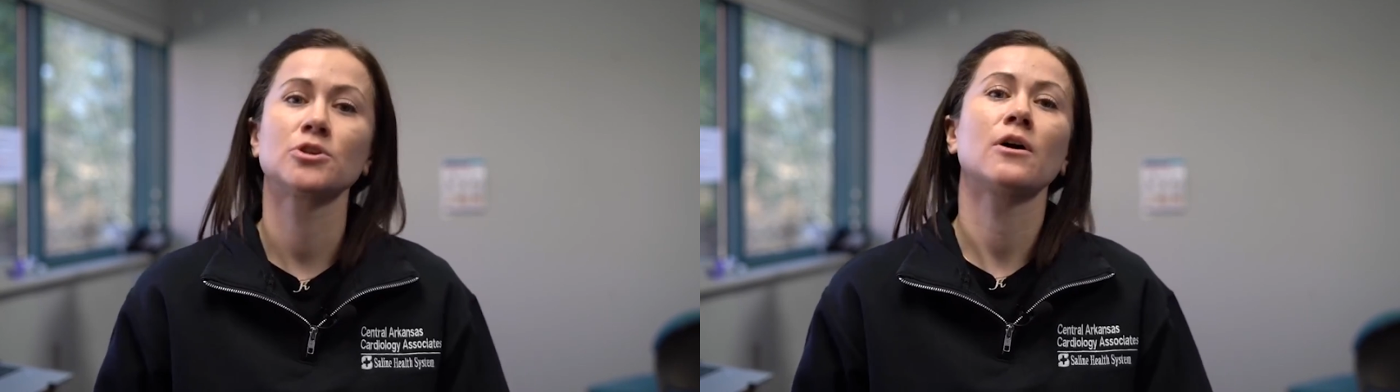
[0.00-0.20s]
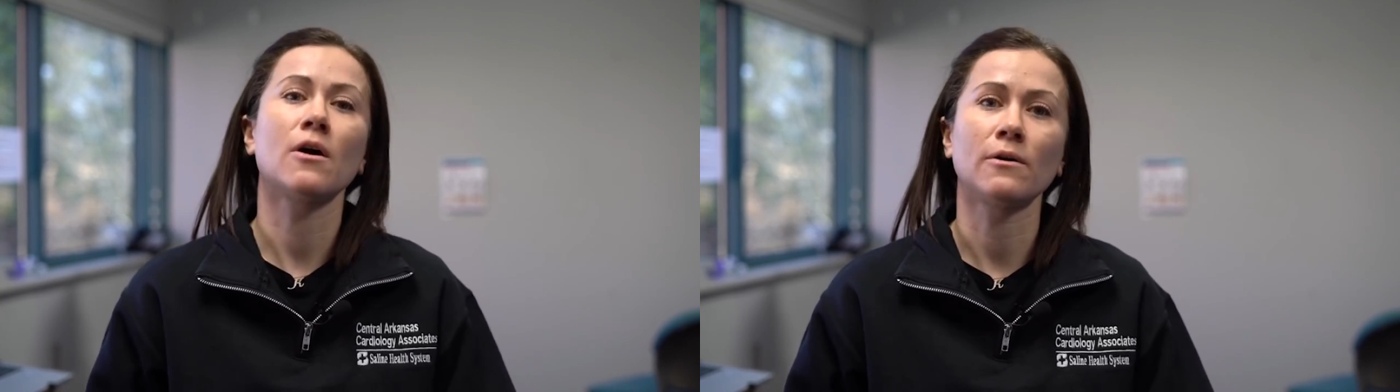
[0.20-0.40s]

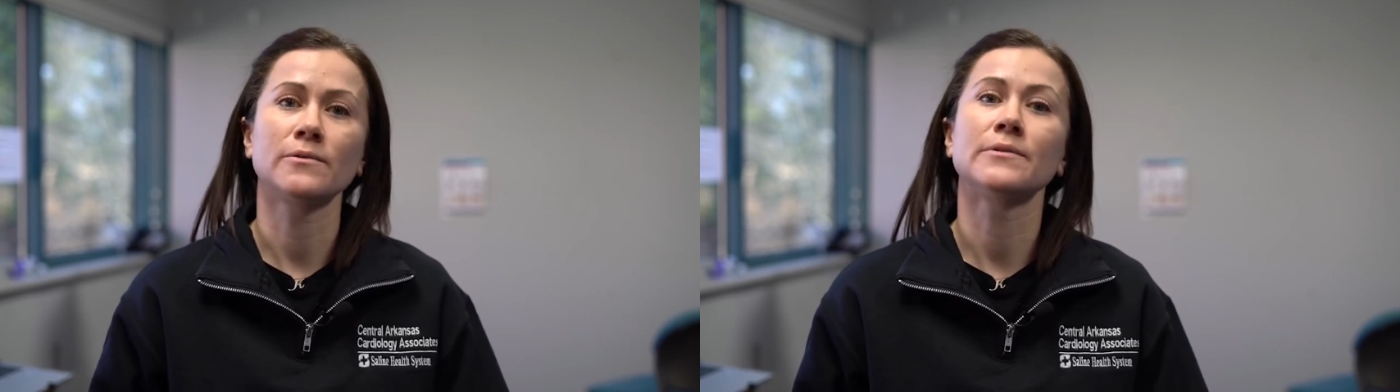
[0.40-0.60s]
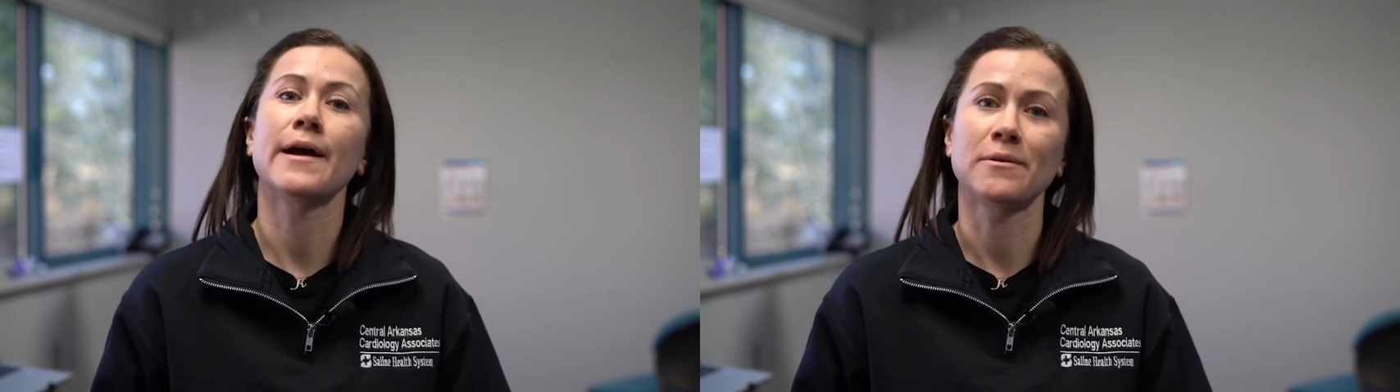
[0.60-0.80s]
to
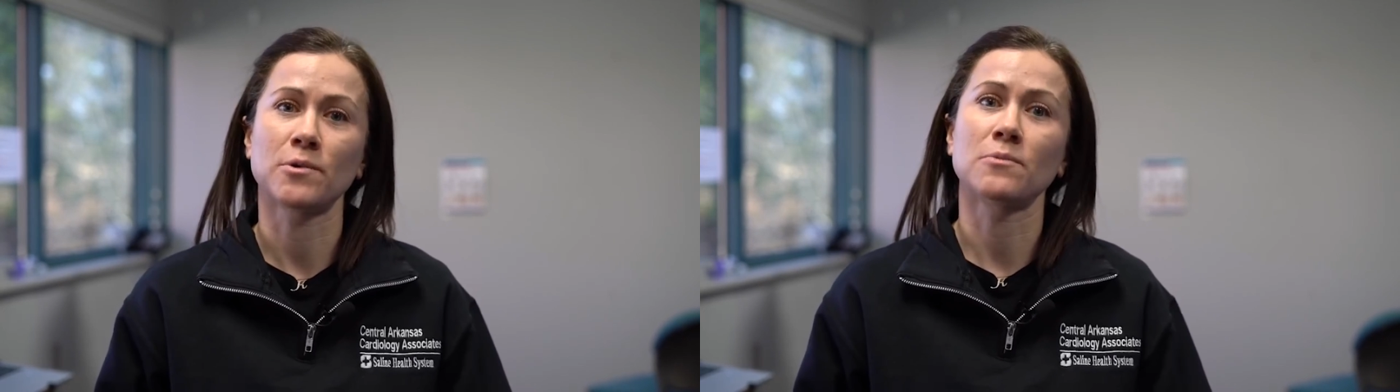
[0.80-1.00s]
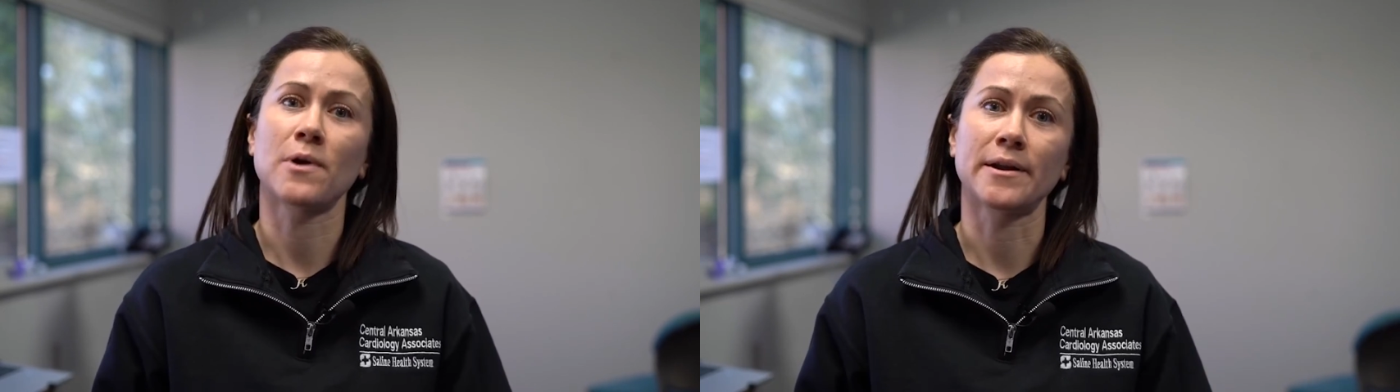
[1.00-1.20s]
call
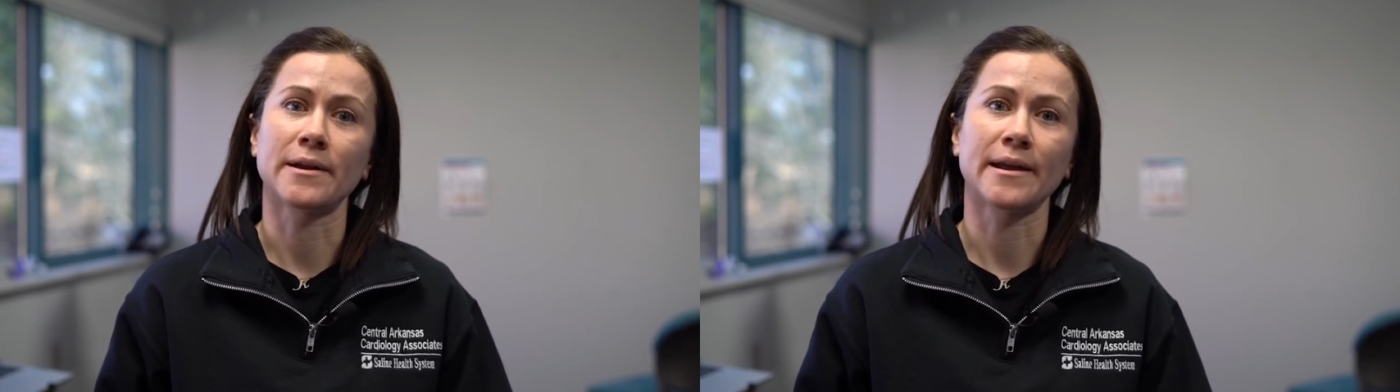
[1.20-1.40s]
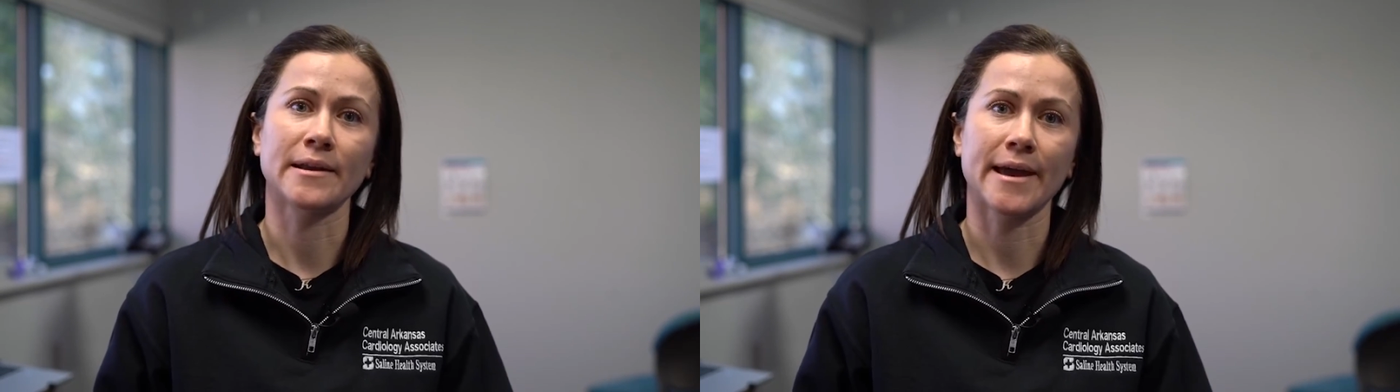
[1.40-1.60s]

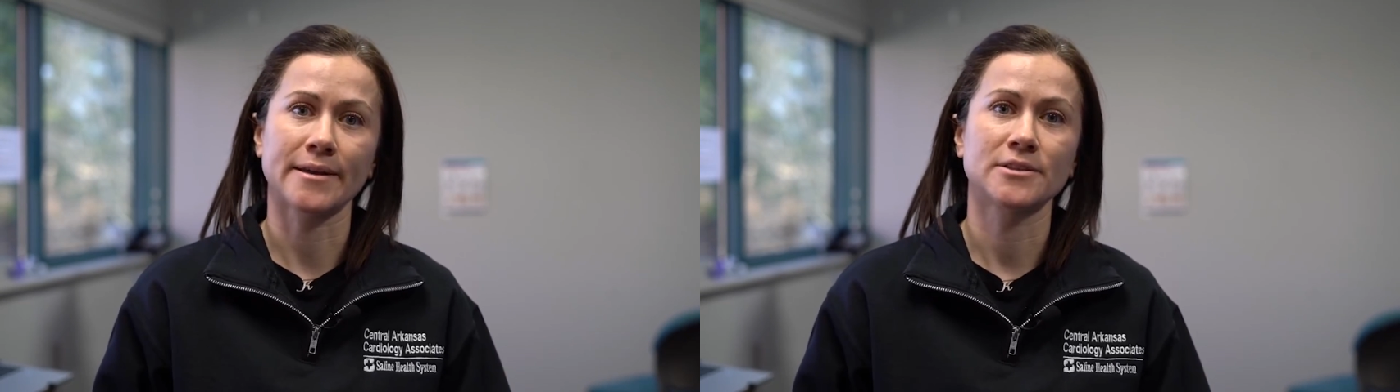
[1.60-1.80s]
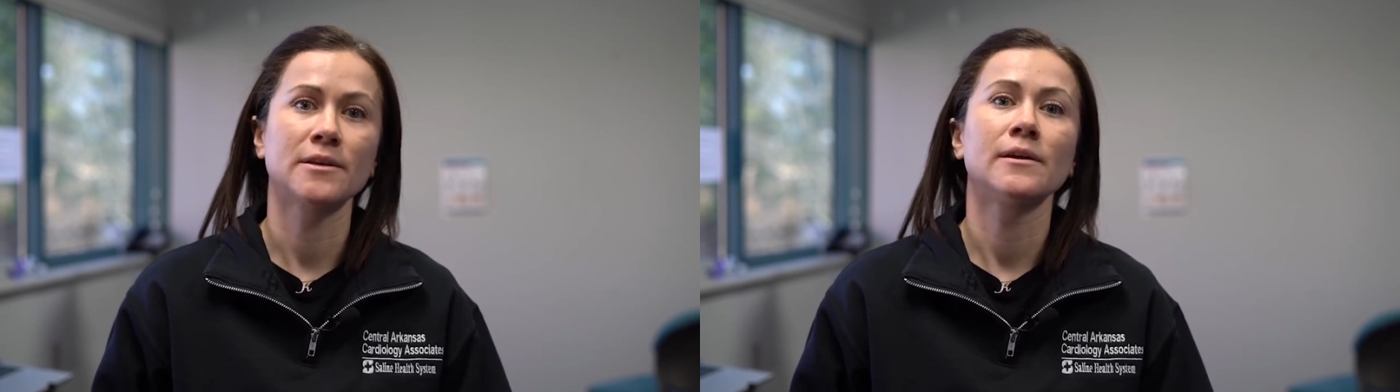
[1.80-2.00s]
911 and
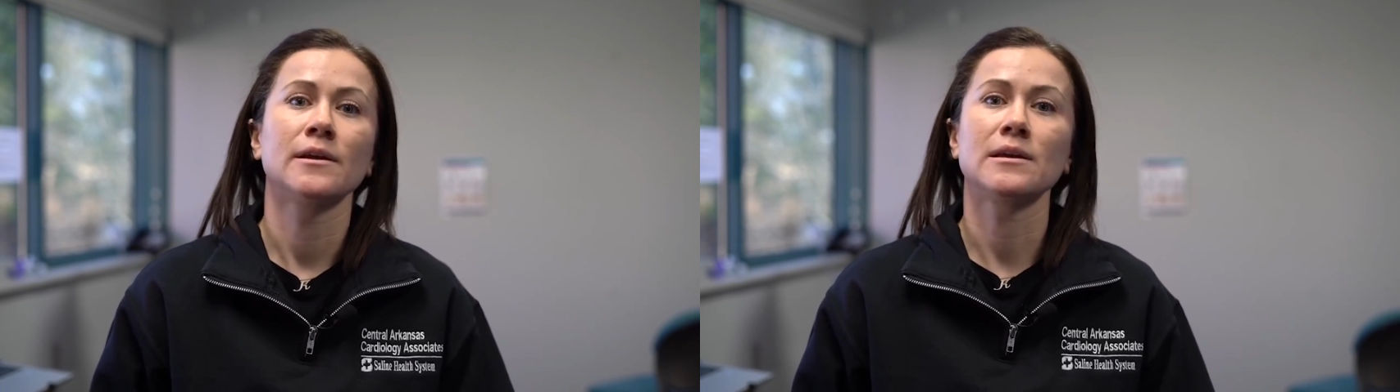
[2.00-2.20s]
get